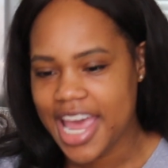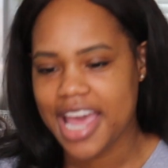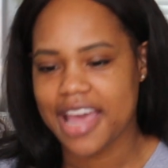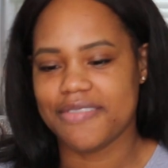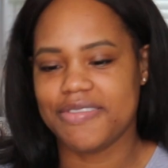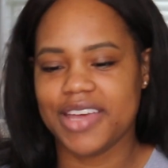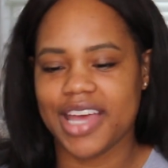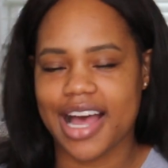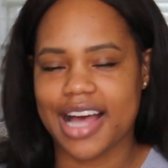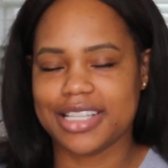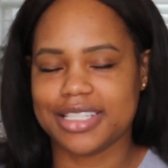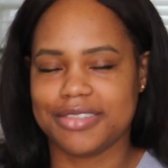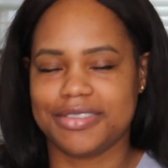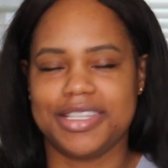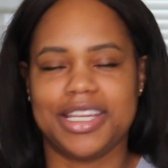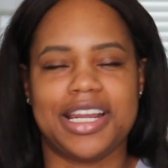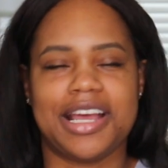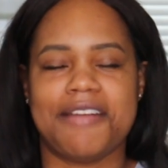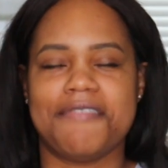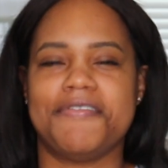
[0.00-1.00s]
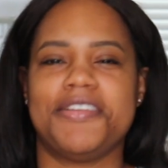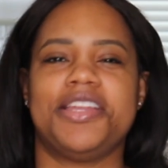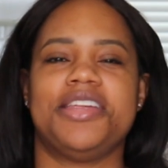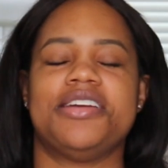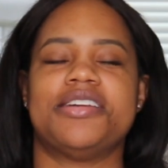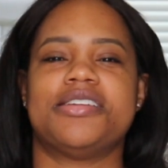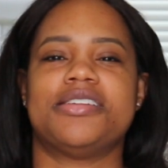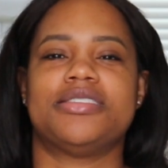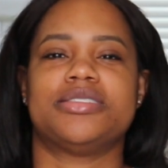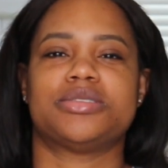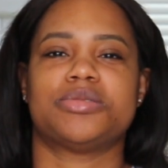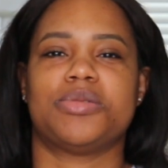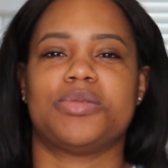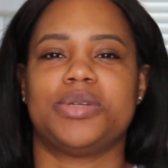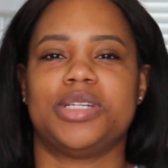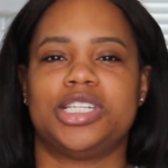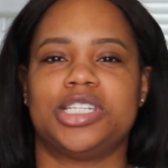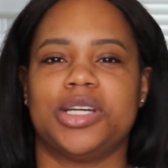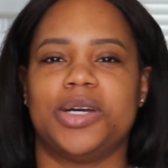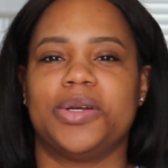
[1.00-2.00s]
If you guys have seen our videos where
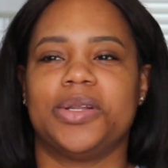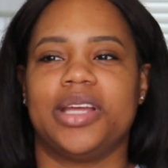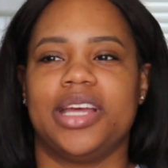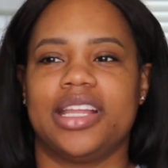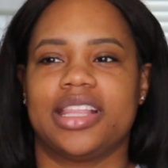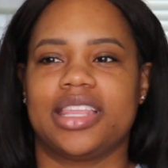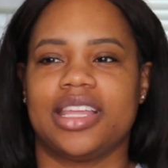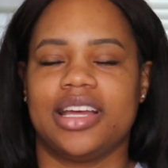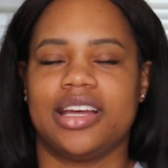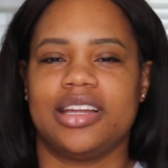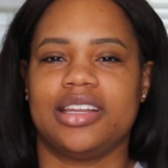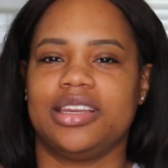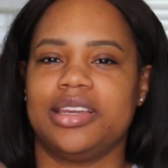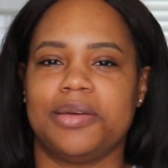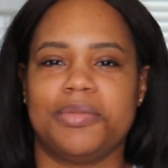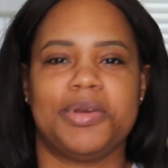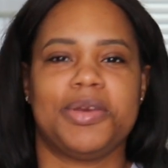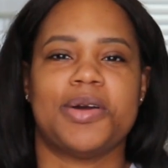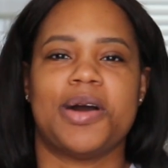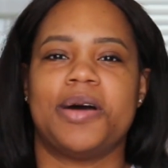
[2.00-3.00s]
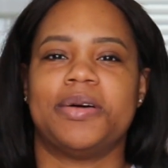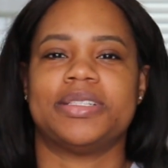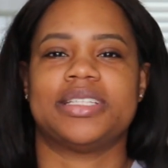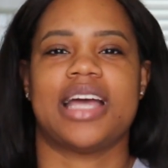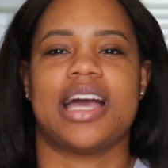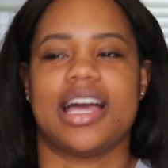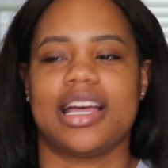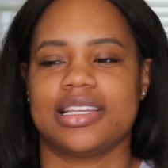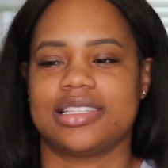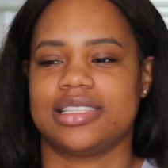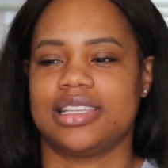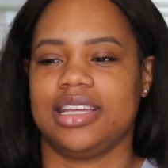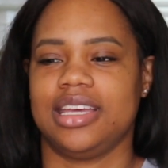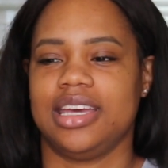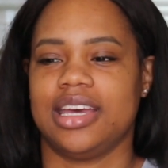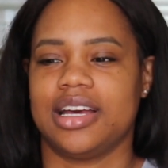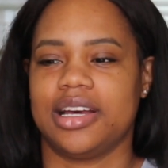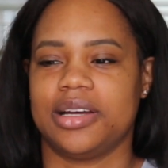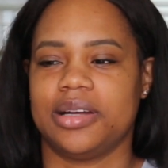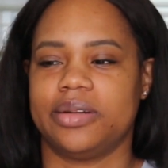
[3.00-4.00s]
we show that the W always has
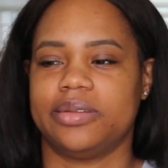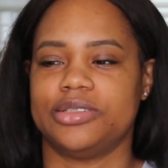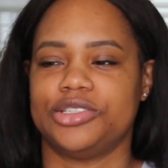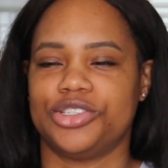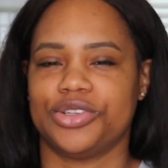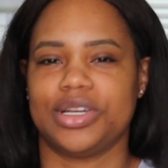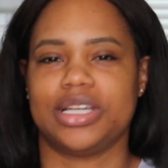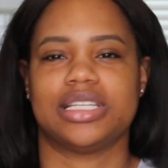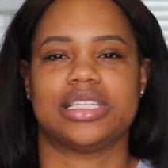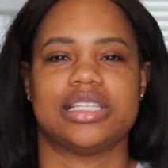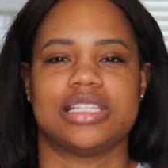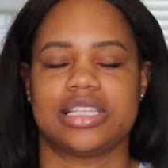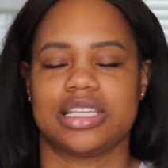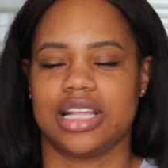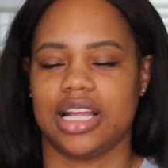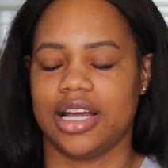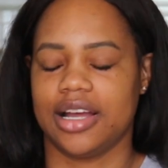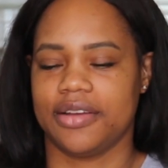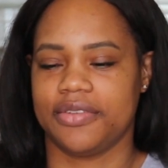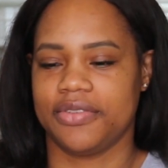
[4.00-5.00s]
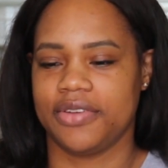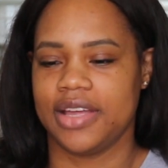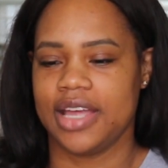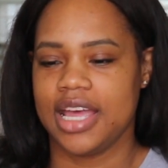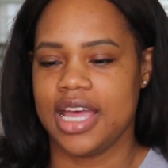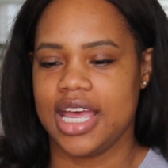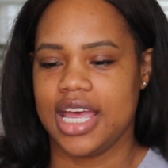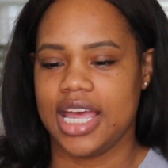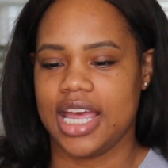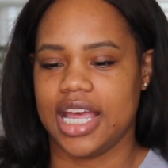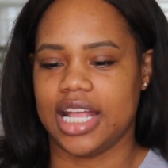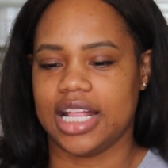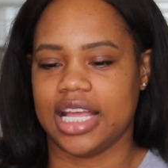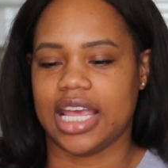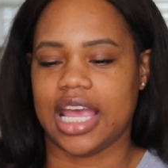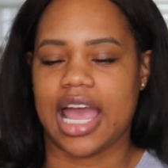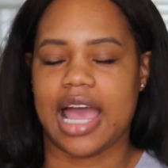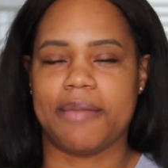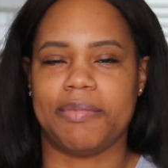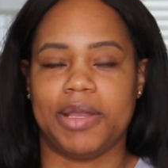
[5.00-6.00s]
the drinks and stuff in the
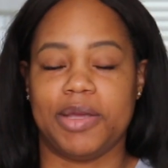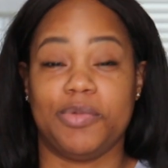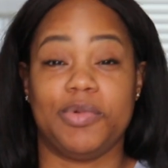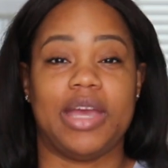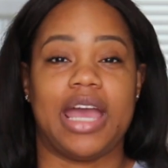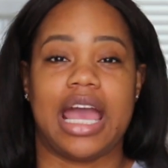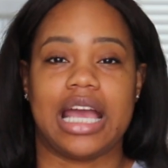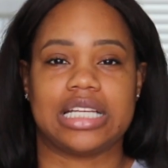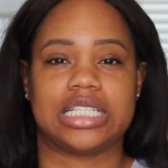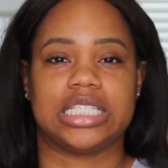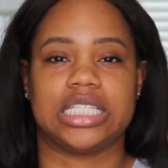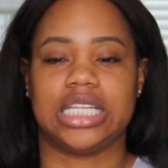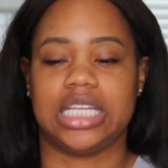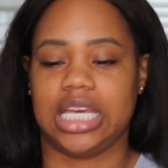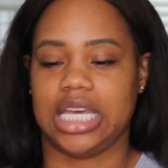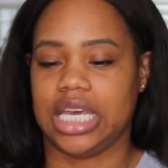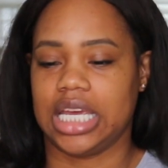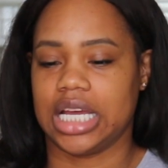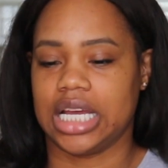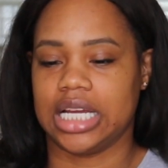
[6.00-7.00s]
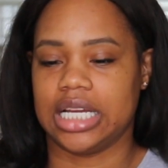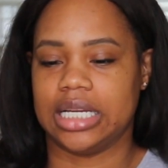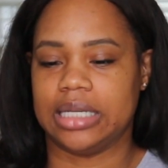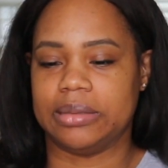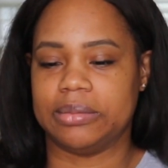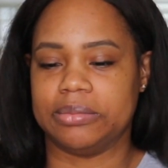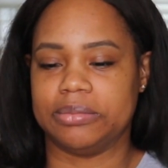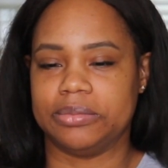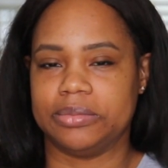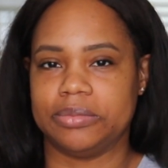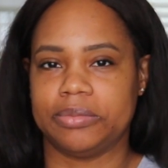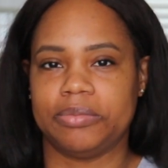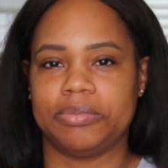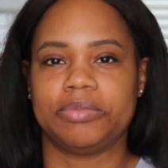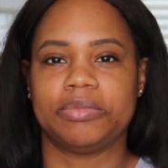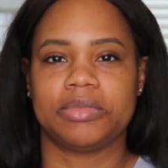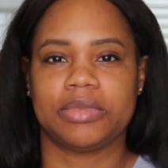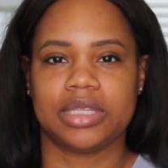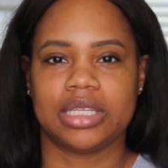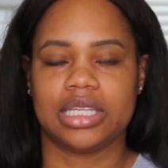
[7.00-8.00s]
cabinet, we actually
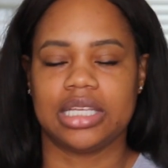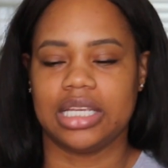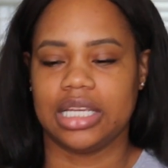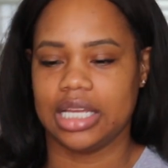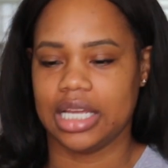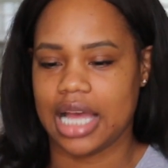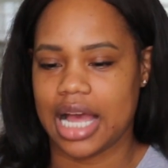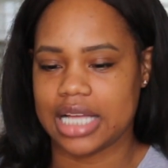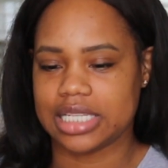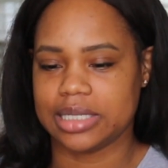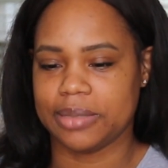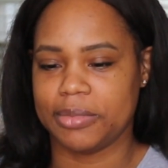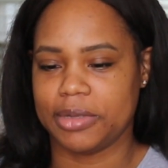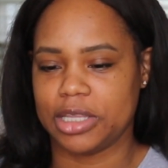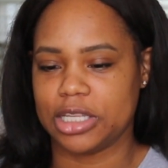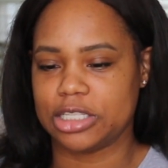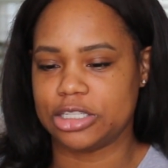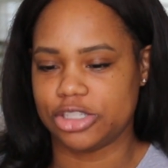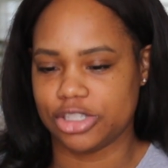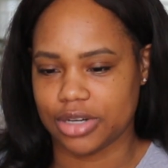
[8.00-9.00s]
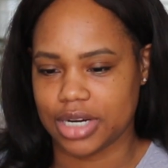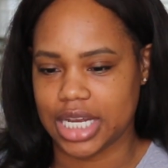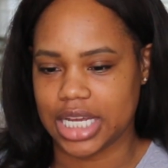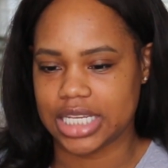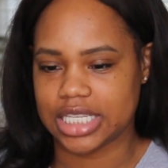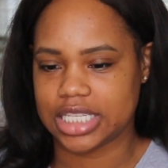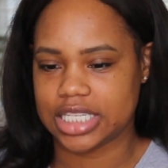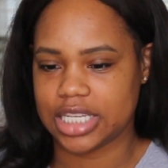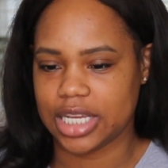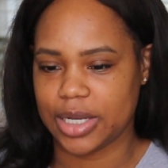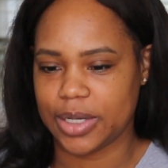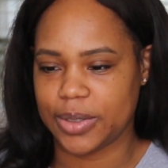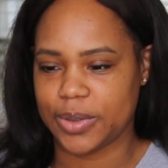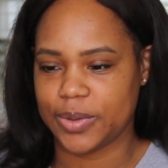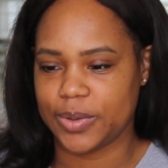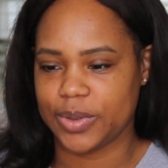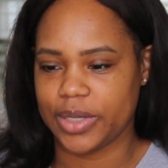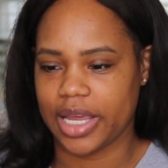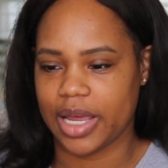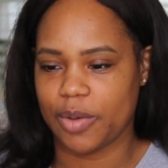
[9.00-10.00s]
got some of the drinks.
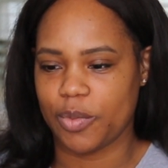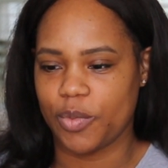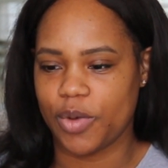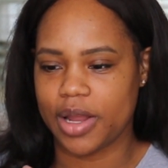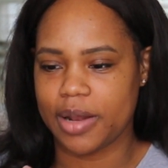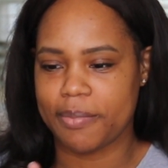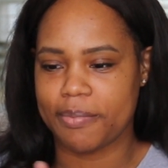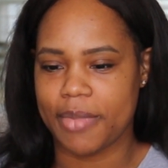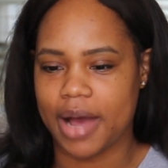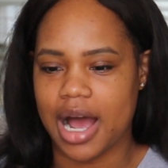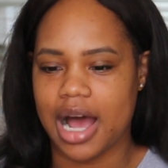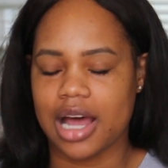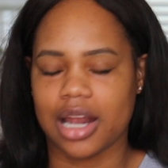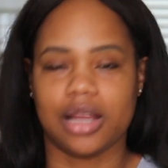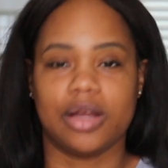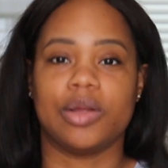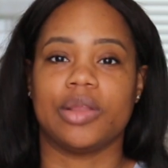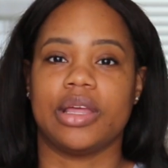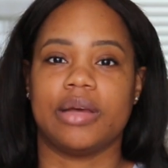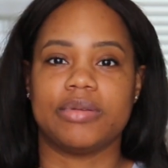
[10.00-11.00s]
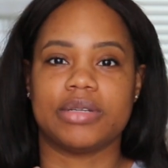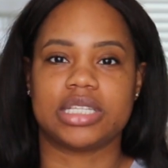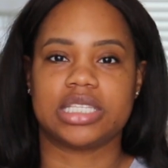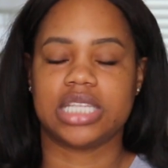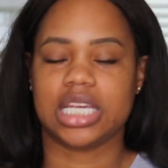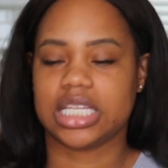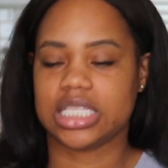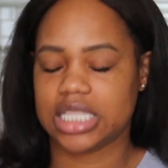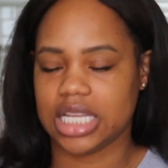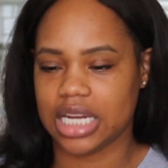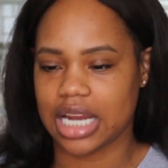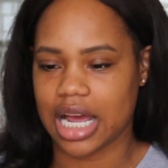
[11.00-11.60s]
So yeah, one bottle that was $60.